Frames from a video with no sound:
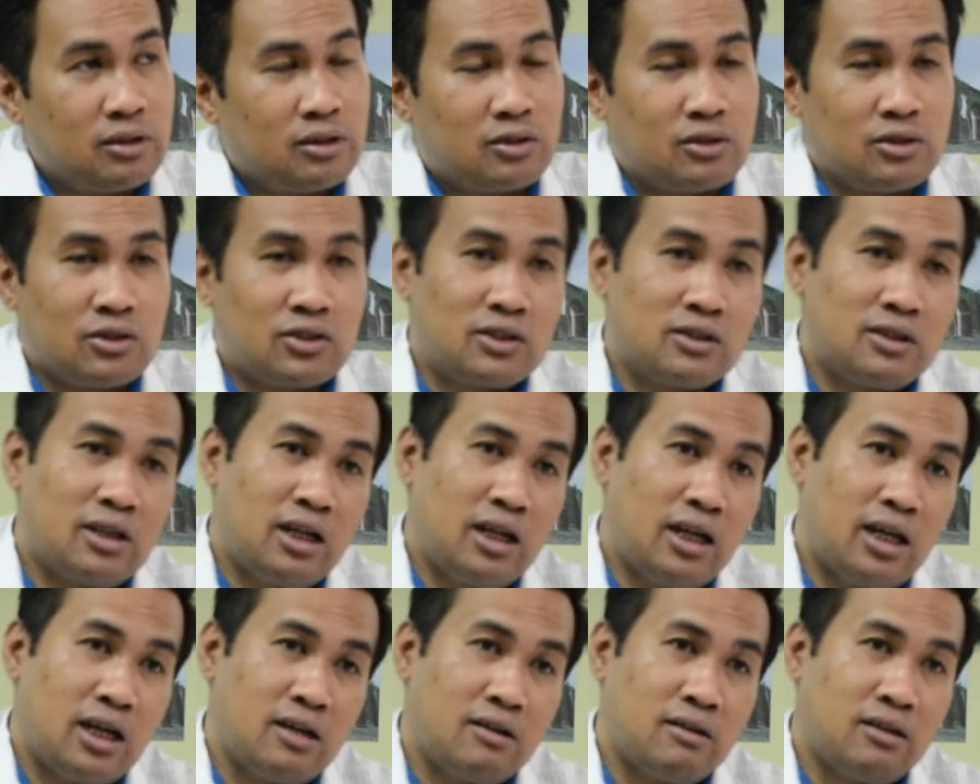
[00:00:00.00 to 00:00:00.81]
cultural
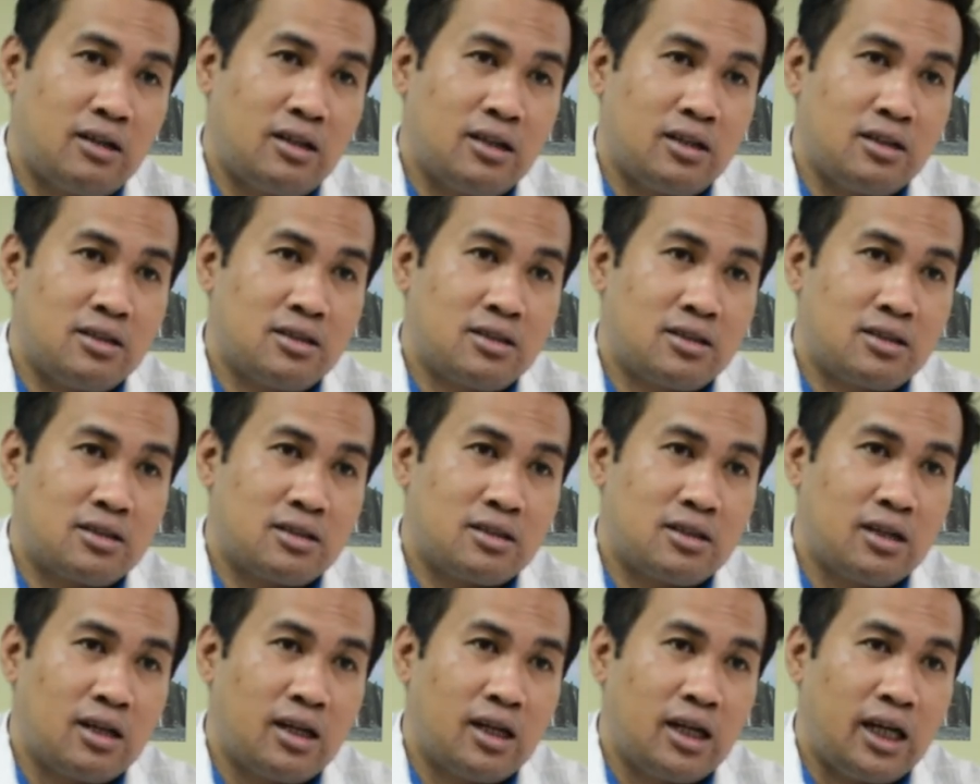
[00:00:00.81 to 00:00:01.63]

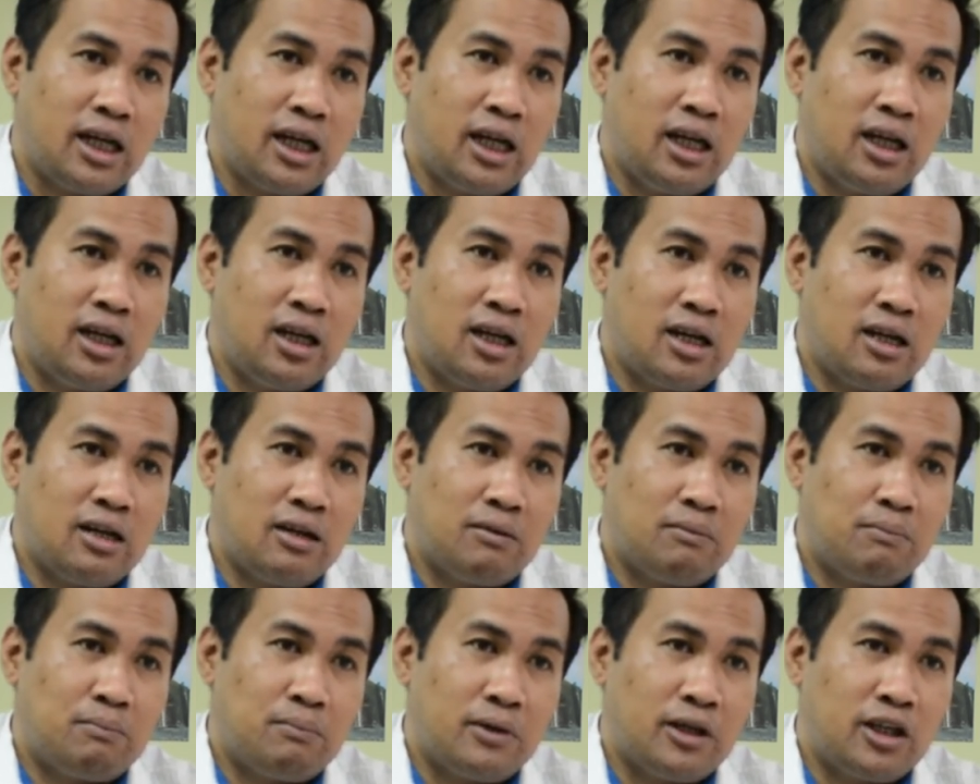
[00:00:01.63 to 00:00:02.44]
heritage in
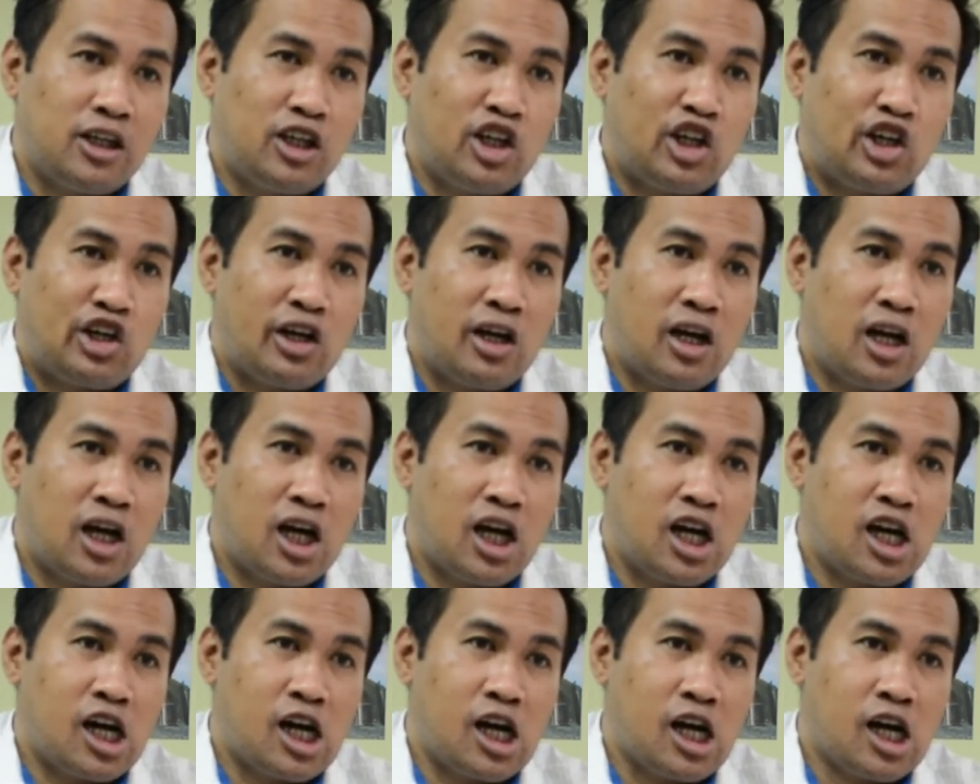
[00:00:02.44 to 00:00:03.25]
a
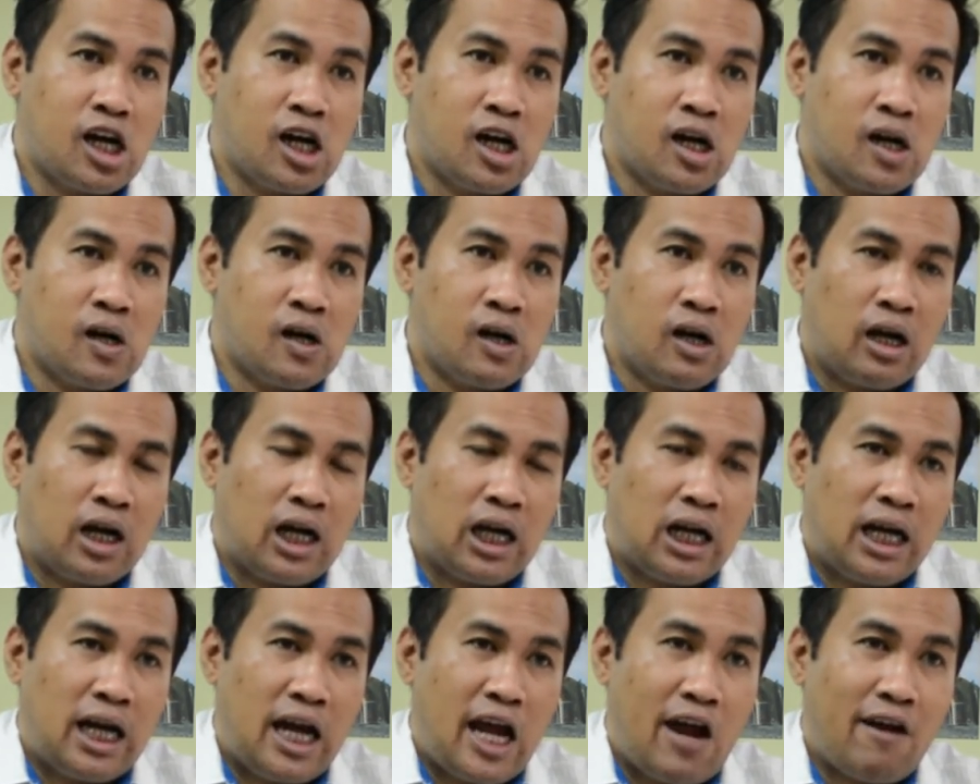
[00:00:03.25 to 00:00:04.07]
particular
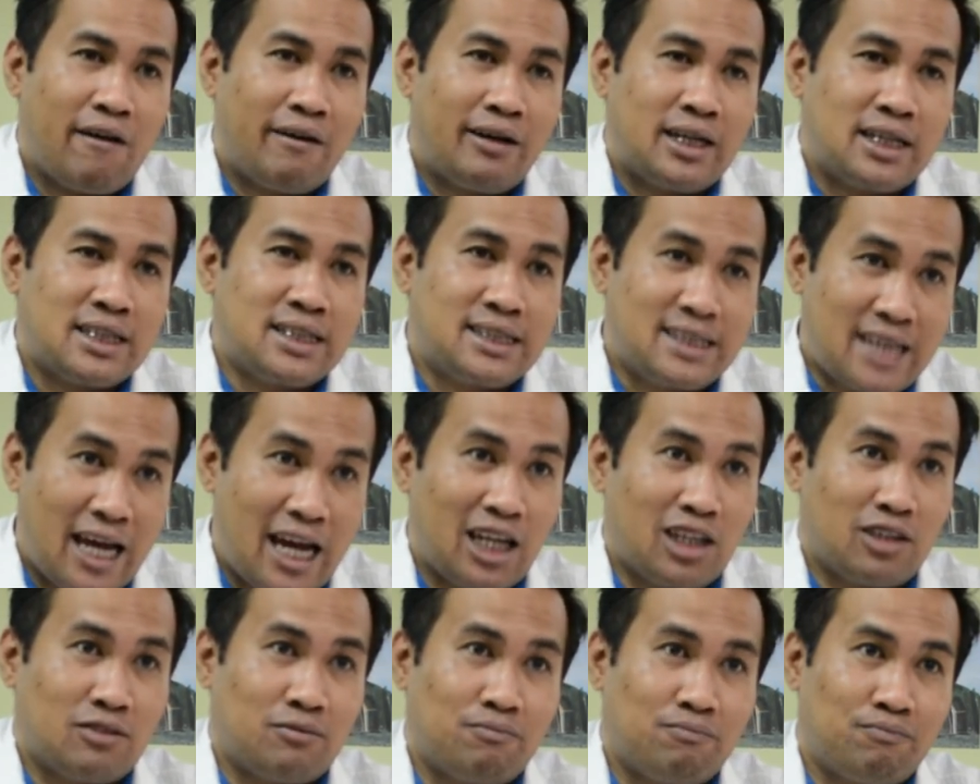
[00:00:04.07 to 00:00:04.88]
heritage site.